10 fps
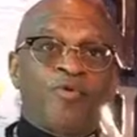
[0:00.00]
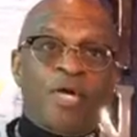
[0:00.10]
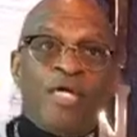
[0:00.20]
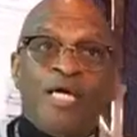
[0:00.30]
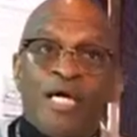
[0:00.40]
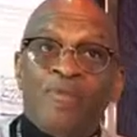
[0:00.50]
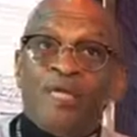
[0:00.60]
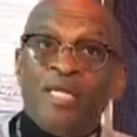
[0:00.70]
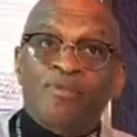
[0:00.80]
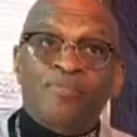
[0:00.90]
Everyone, hi,
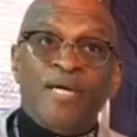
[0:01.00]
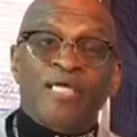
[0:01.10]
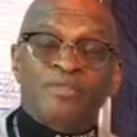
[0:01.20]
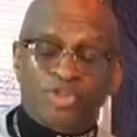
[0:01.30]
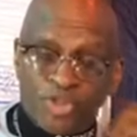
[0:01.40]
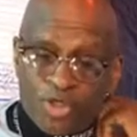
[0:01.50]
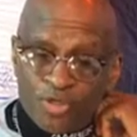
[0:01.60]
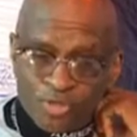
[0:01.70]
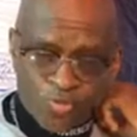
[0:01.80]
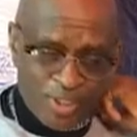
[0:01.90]
my name is Pastor
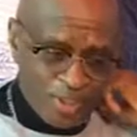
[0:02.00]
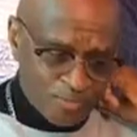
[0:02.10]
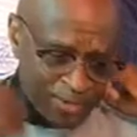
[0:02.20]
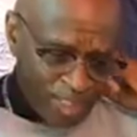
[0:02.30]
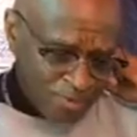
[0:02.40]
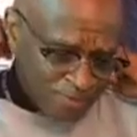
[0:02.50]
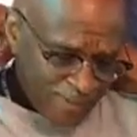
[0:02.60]
Charles Williams, and I'm the